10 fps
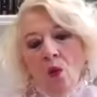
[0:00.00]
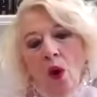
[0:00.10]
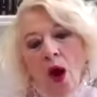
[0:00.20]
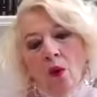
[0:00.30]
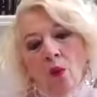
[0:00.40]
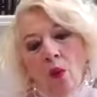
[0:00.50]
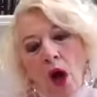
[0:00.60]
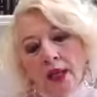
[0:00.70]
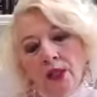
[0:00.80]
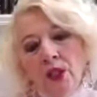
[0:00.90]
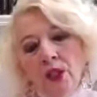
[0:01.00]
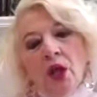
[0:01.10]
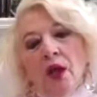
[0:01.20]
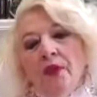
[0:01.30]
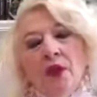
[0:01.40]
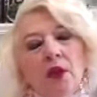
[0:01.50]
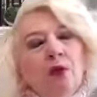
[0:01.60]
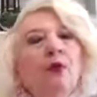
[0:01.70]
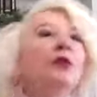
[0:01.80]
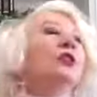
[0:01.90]
Why did not,
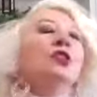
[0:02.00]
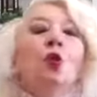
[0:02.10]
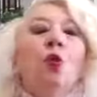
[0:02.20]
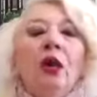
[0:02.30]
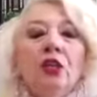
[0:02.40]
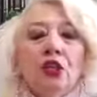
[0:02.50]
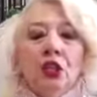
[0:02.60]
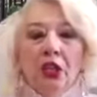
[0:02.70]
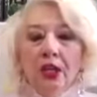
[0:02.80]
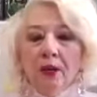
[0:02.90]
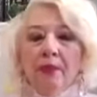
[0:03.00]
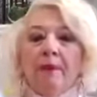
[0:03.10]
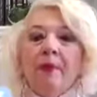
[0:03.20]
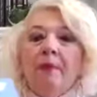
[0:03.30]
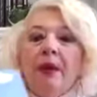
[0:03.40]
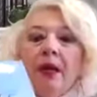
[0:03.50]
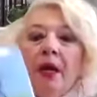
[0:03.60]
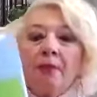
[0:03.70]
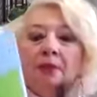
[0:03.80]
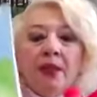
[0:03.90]
there's a question here. Peppa
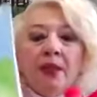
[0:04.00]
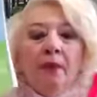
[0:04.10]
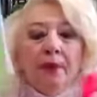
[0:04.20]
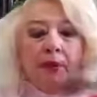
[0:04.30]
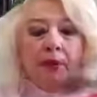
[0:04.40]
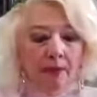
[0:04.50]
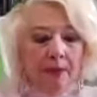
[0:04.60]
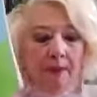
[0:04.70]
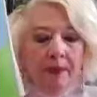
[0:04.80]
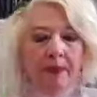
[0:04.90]
Pig comes up. Peppa